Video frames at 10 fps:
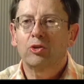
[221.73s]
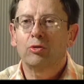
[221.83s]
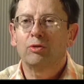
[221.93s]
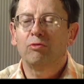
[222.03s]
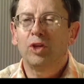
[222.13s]
to
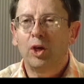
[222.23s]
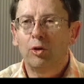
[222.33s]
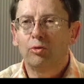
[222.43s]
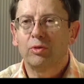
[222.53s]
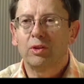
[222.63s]
have
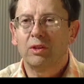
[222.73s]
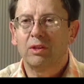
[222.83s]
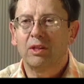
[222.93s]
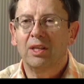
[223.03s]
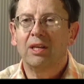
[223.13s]
known
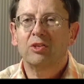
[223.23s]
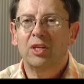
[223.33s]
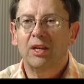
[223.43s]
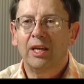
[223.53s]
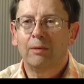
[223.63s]
the things he
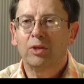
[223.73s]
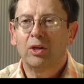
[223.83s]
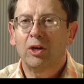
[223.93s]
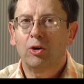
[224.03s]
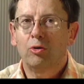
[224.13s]
claimed to
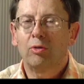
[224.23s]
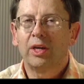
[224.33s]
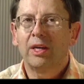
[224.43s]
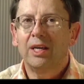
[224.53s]
know.